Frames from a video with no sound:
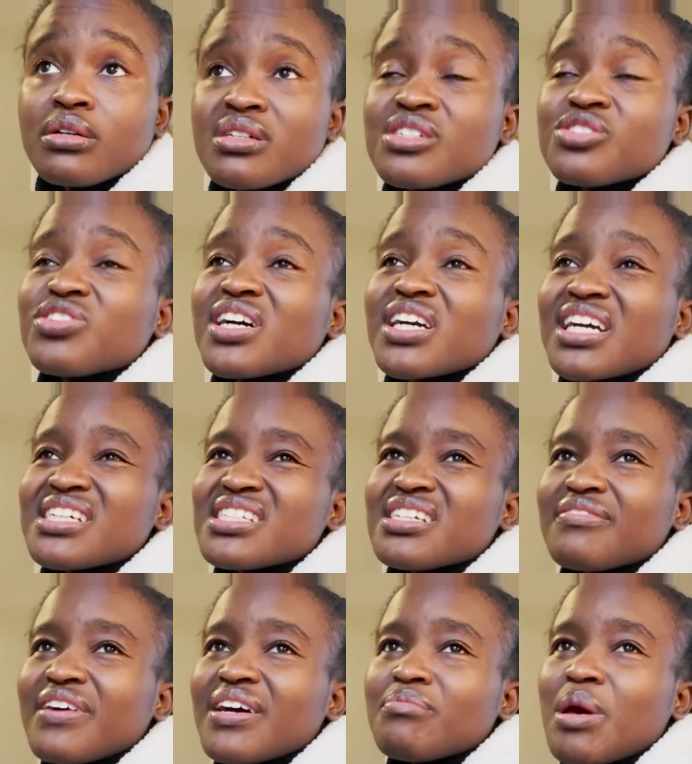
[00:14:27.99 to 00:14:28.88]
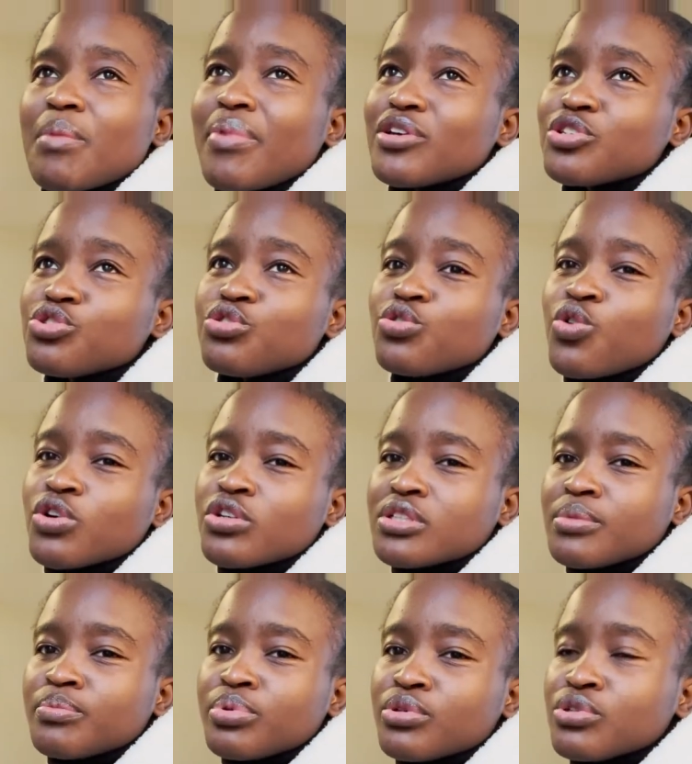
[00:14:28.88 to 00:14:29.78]
So I guess maybe I should go to
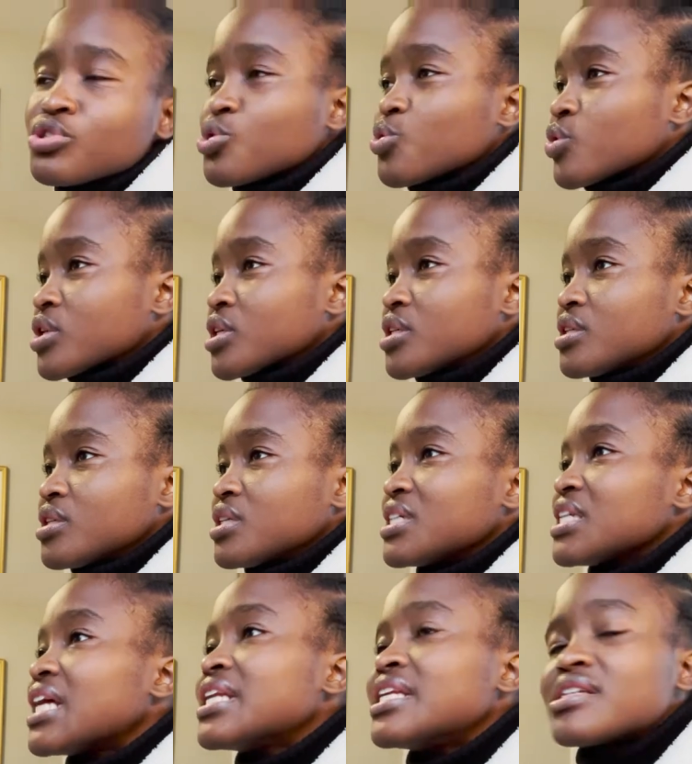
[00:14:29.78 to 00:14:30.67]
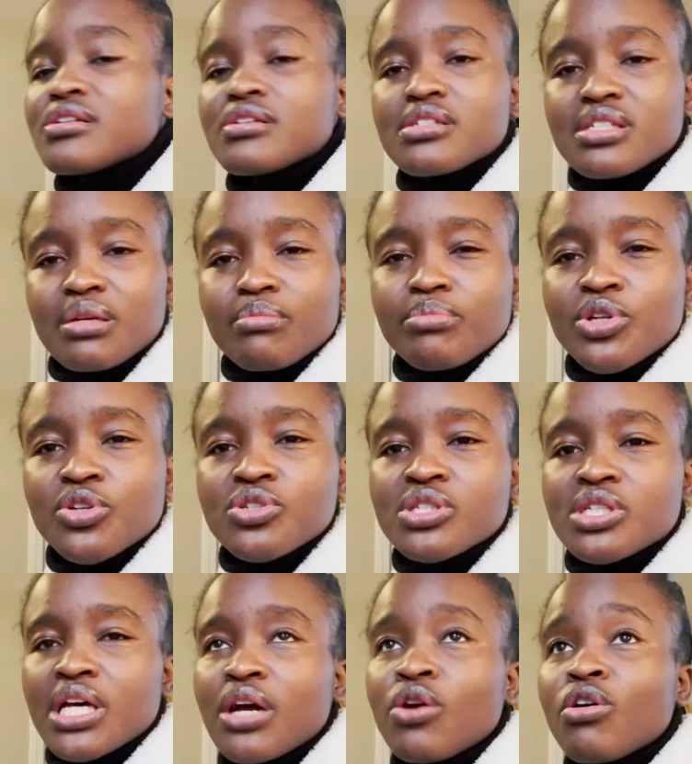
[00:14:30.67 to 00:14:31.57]
the bookstore, like listen to some
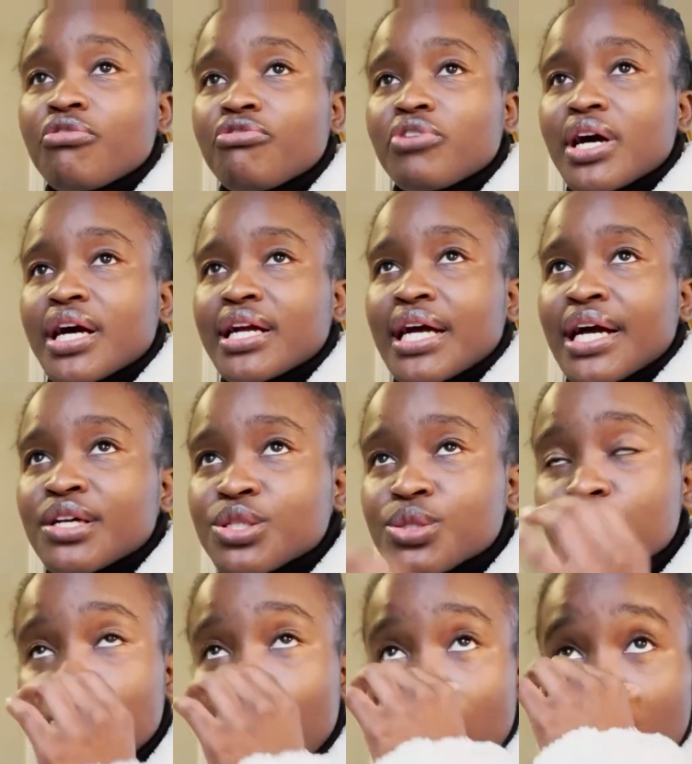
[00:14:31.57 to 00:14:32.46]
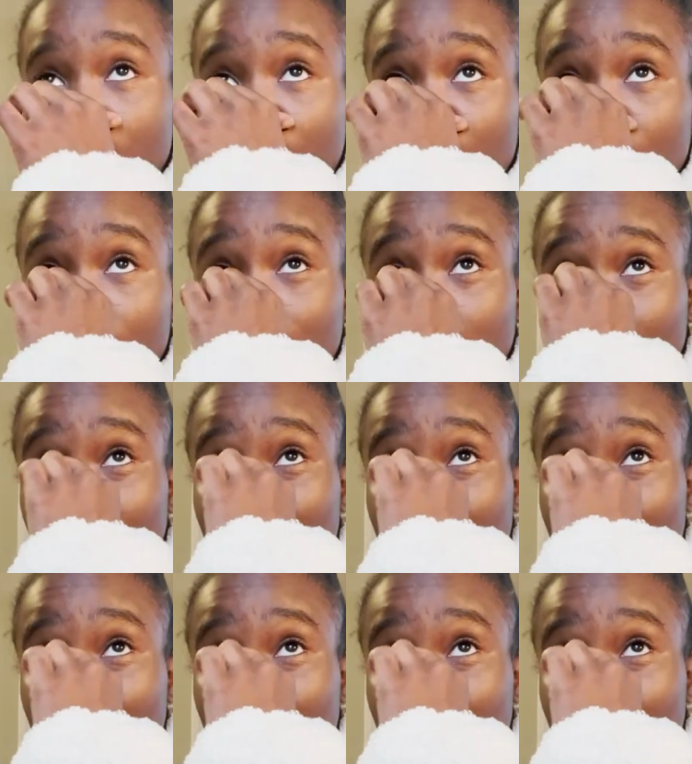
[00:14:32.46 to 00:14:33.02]
music, go for like a nice walk.